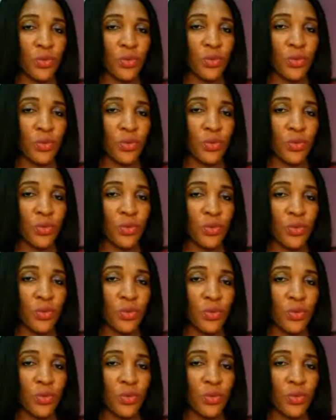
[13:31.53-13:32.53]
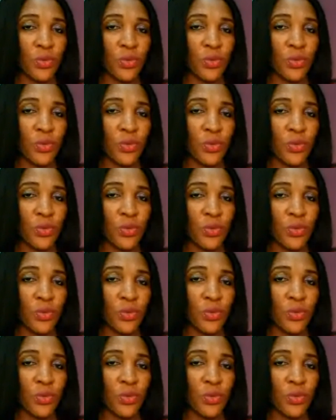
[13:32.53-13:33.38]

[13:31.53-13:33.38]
so that when they form their own core teams,